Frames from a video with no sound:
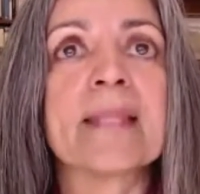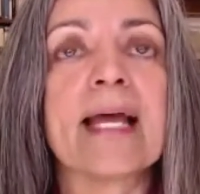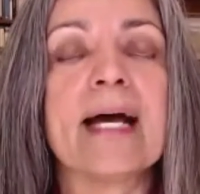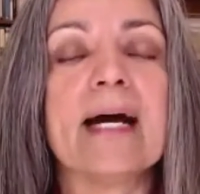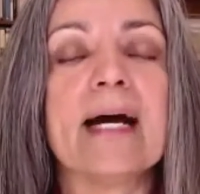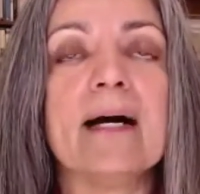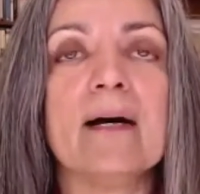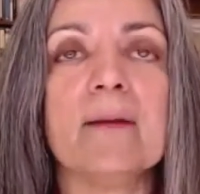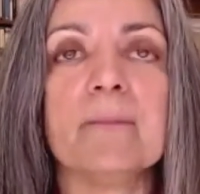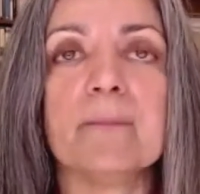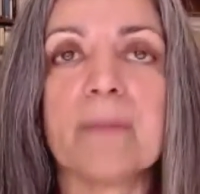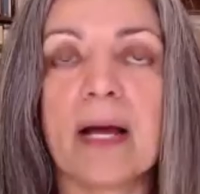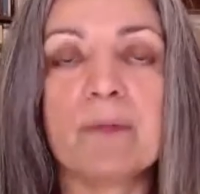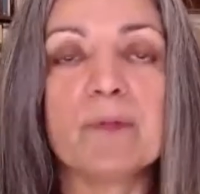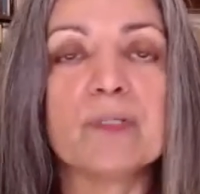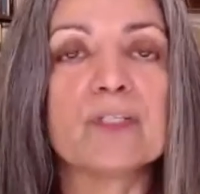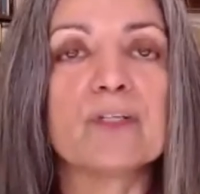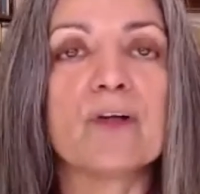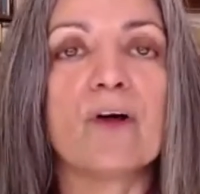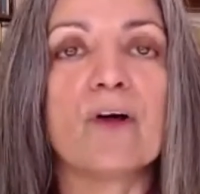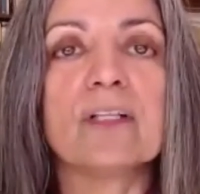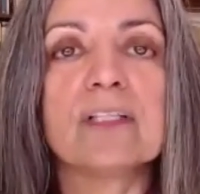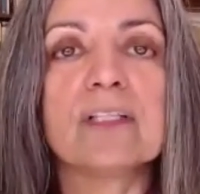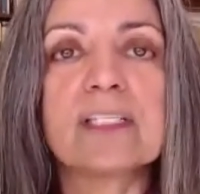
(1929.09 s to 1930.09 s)
I was
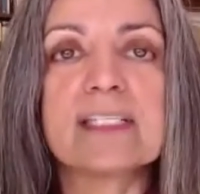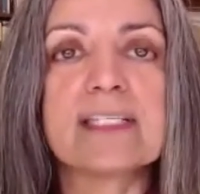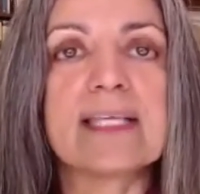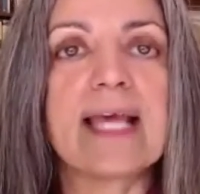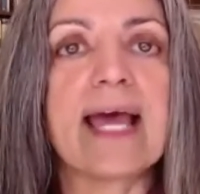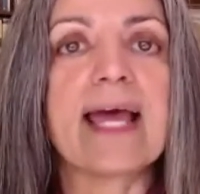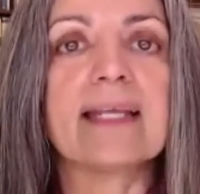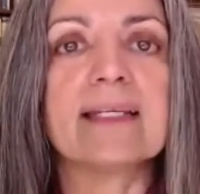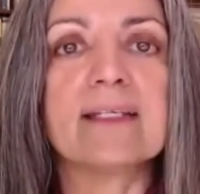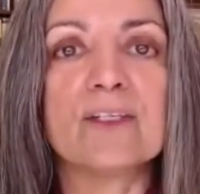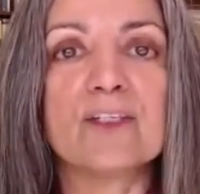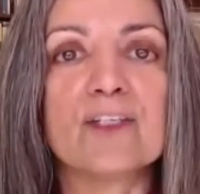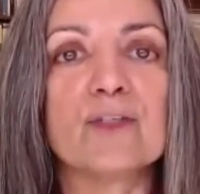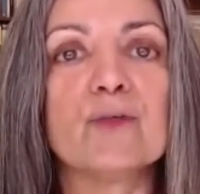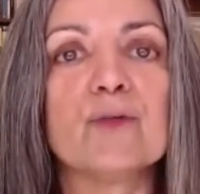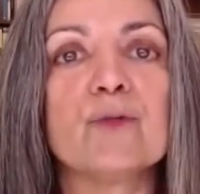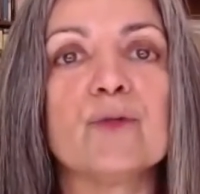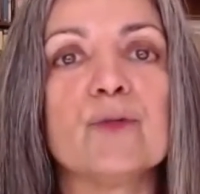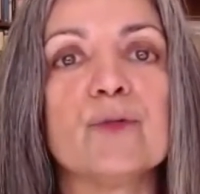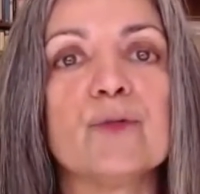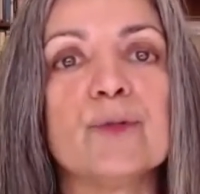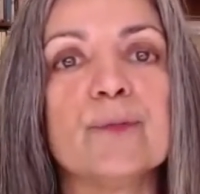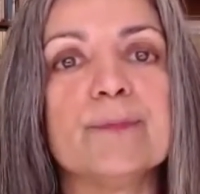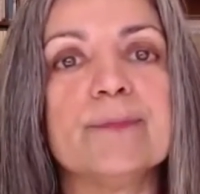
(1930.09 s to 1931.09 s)
all set
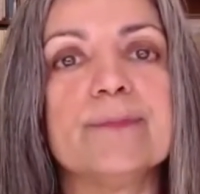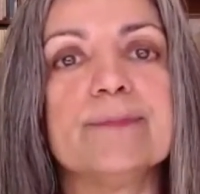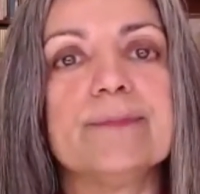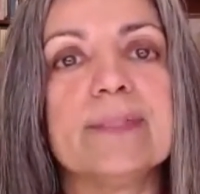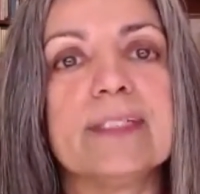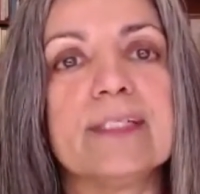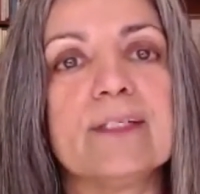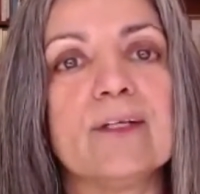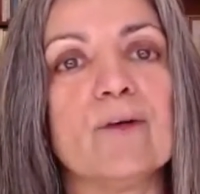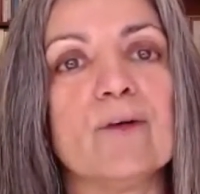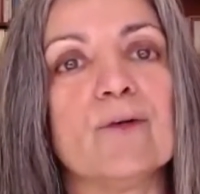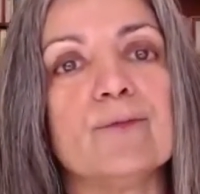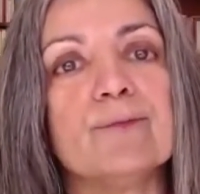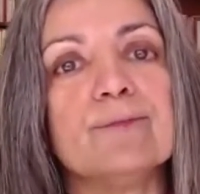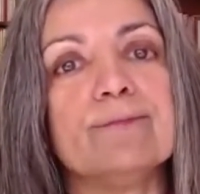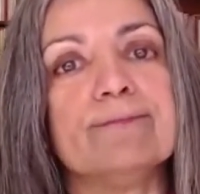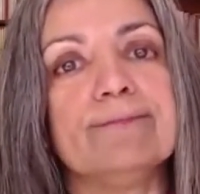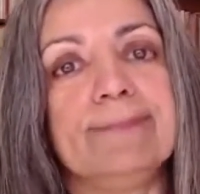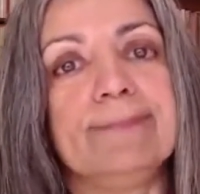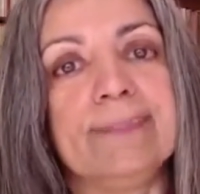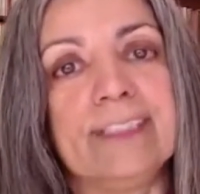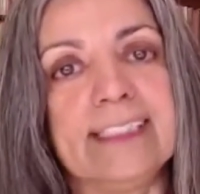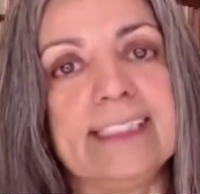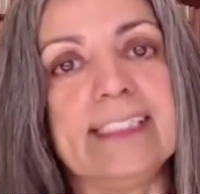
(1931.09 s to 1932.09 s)
to,
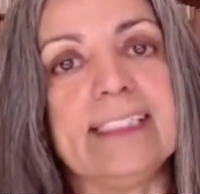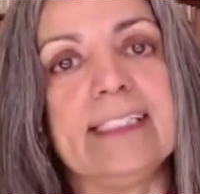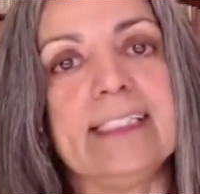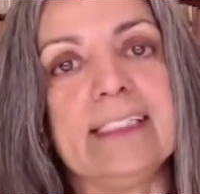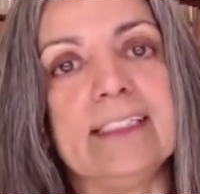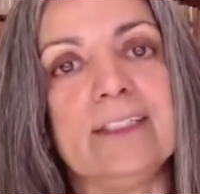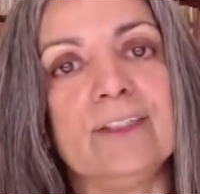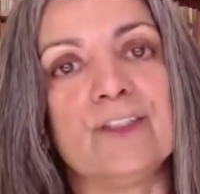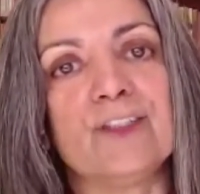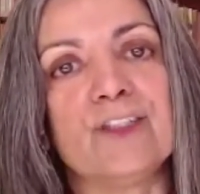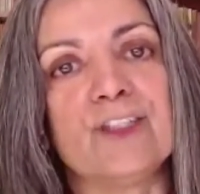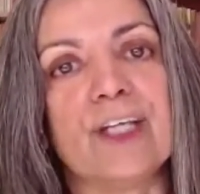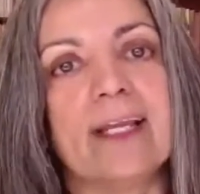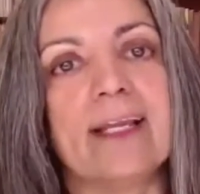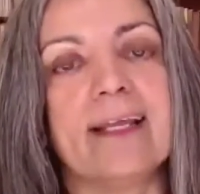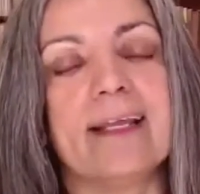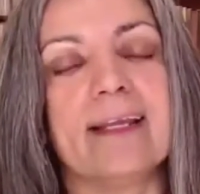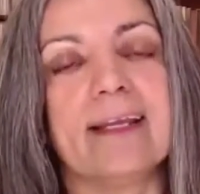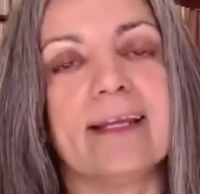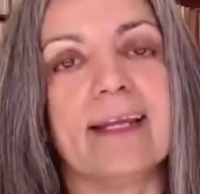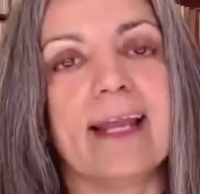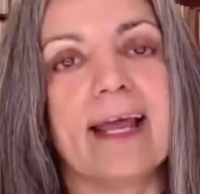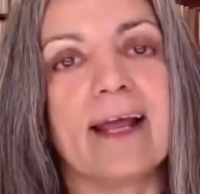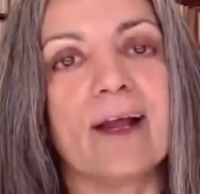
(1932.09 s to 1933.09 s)
teach,
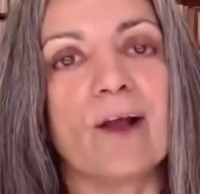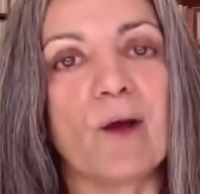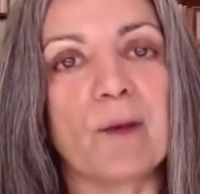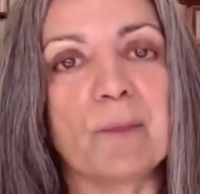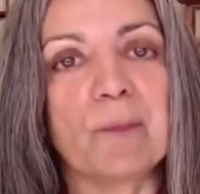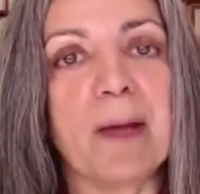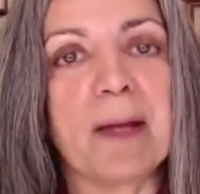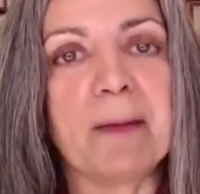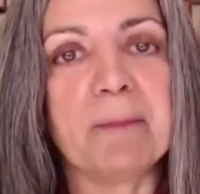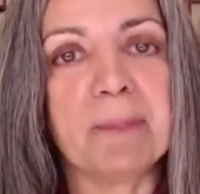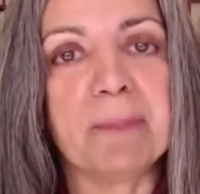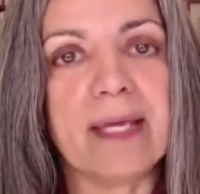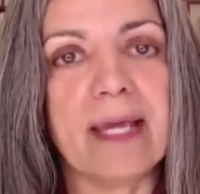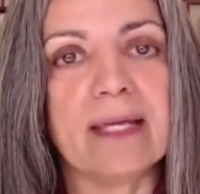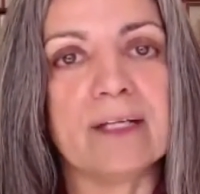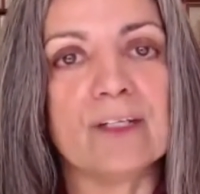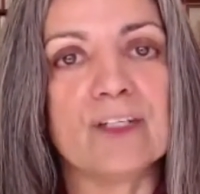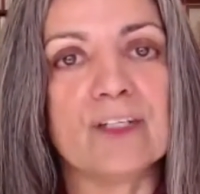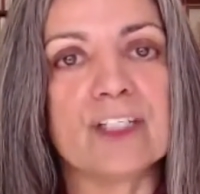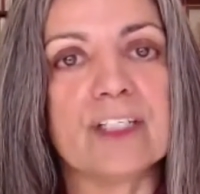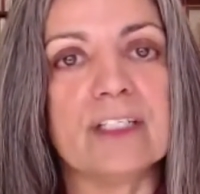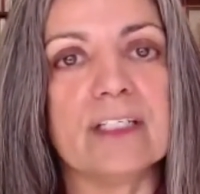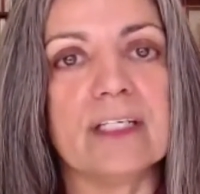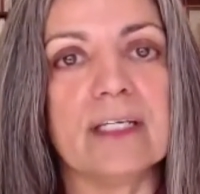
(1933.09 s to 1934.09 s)
and I got my
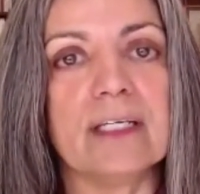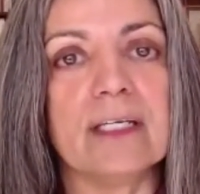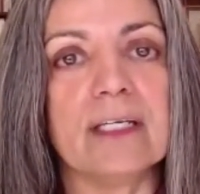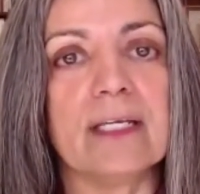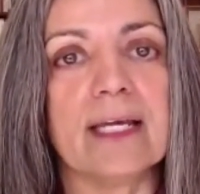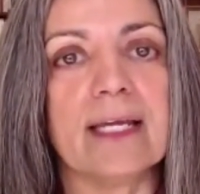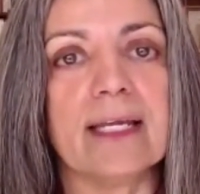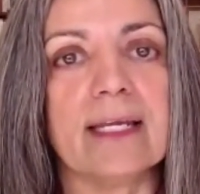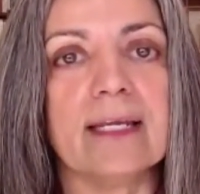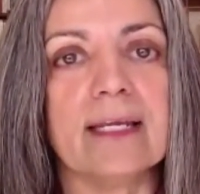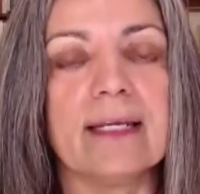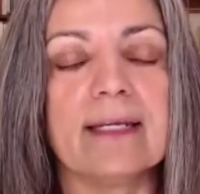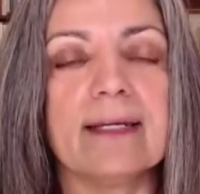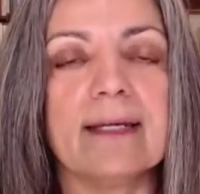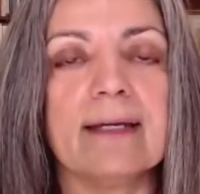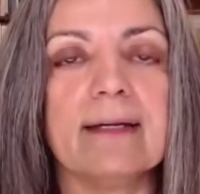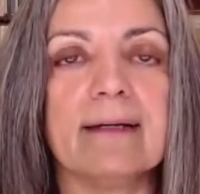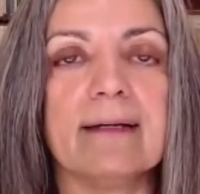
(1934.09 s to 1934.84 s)
PhD, and